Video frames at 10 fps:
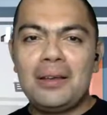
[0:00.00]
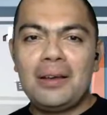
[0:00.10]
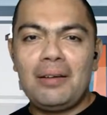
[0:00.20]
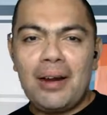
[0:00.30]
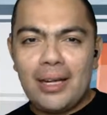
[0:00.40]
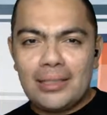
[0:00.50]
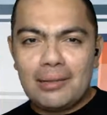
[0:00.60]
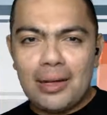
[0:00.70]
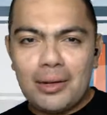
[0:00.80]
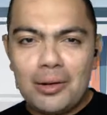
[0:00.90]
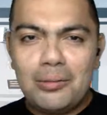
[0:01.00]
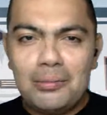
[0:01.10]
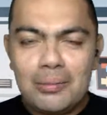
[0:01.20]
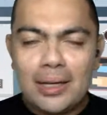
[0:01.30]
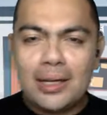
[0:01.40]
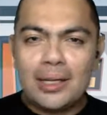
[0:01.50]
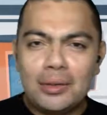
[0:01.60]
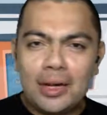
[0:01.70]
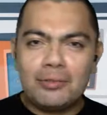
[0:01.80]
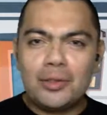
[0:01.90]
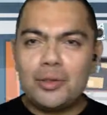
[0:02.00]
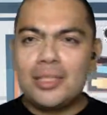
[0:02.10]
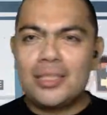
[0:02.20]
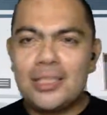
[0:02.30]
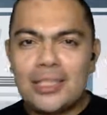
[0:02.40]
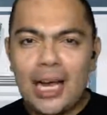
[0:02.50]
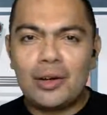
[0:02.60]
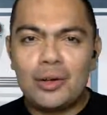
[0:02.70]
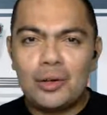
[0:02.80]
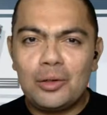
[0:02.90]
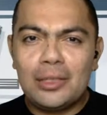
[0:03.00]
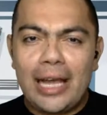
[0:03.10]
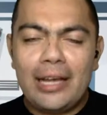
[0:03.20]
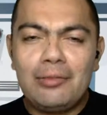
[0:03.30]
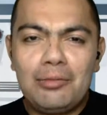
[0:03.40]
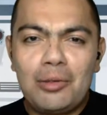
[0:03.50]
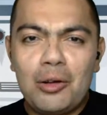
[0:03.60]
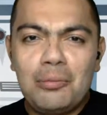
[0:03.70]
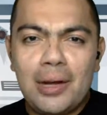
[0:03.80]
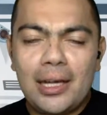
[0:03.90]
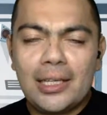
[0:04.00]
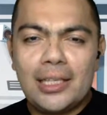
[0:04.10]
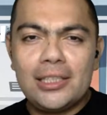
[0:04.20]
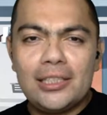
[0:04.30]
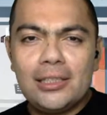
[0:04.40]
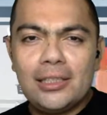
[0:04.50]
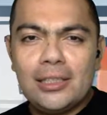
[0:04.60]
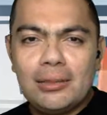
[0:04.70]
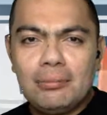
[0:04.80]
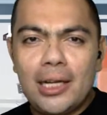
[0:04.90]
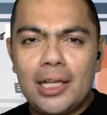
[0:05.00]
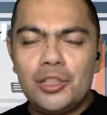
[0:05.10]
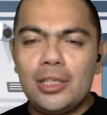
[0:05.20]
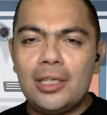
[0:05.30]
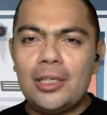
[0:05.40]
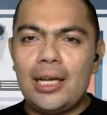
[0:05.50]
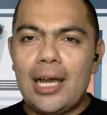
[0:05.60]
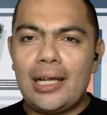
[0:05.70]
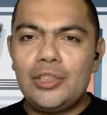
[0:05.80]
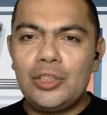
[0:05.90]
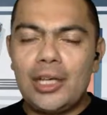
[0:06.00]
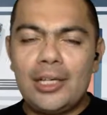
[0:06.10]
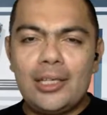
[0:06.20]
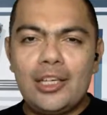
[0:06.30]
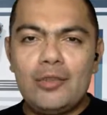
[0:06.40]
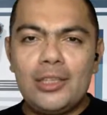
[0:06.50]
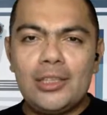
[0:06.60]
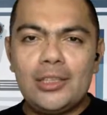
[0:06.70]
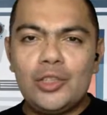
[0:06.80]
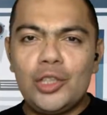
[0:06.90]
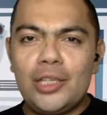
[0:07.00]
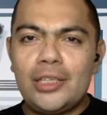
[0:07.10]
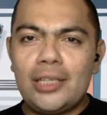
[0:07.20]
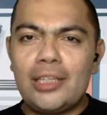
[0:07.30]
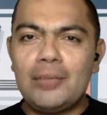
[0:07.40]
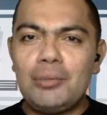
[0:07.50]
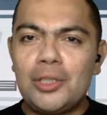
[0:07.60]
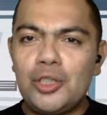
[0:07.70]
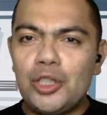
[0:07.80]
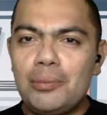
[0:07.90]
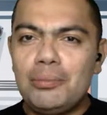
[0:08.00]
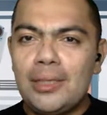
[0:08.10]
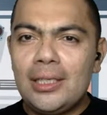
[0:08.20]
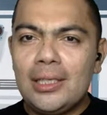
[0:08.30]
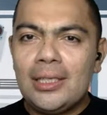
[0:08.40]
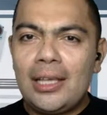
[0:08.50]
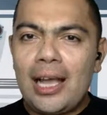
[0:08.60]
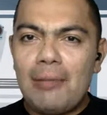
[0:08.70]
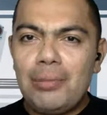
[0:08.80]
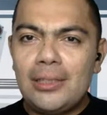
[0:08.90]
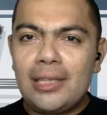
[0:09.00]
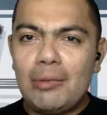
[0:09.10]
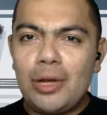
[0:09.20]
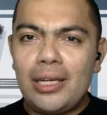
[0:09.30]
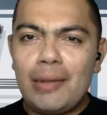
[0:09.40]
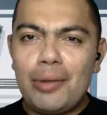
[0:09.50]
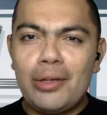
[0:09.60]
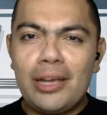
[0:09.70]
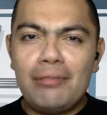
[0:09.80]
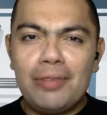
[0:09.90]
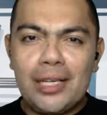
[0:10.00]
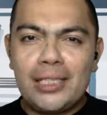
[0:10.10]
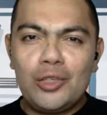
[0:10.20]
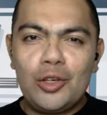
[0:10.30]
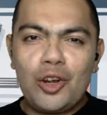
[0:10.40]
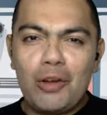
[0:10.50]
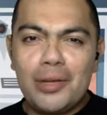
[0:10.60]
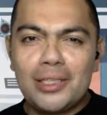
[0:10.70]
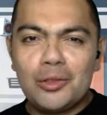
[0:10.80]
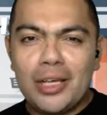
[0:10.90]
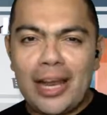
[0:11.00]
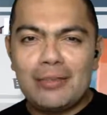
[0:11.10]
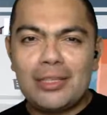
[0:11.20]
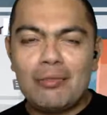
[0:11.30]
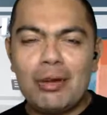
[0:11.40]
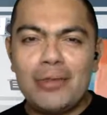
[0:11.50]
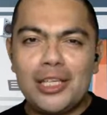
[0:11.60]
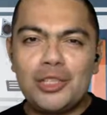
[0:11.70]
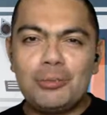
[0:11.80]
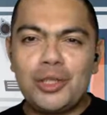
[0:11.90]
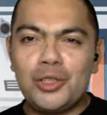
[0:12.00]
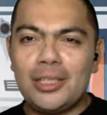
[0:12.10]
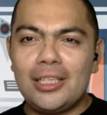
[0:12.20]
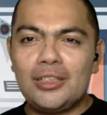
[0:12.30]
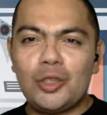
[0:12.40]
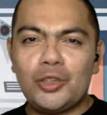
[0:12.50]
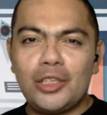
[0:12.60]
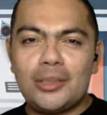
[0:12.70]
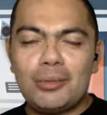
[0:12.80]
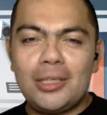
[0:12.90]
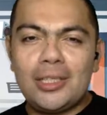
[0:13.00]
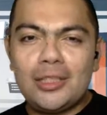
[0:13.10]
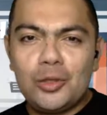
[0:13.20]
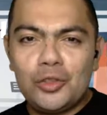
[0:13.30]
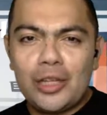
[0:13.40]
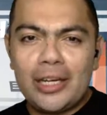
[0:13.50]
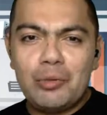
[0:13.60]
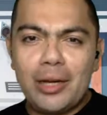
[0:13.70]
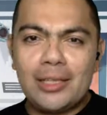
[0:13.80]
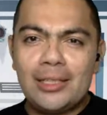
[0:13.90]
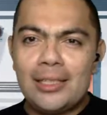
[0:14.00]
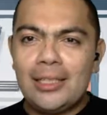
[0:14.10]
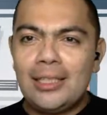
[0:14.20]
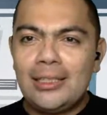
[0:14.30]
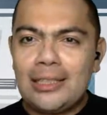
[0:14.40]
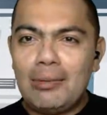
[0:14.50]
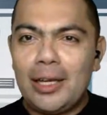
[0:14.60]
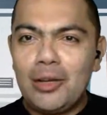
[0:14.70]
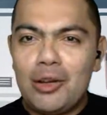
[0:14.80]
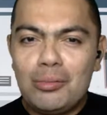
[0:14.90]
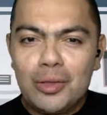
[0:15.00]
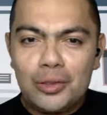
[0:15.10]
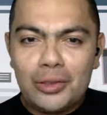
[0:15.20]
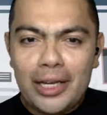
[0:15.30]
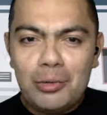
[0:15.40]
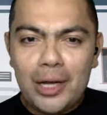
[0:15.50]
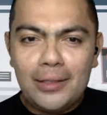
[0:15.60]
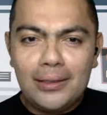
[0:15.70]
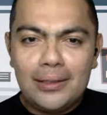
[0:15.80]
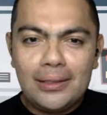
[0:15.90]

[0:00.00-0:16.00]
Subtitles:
All right, Assalamualaikum. Good afternoon. This is Cairo, live from Bangi, Malaysia. Ice Chat, Innovation, Change, and Entrepreneurship. Helping someone getting their feet is good economics. Today, I have someone very special, a social entrepreneur, Noor Shahiwan. Assalamualaikum, Noor Shahiwan.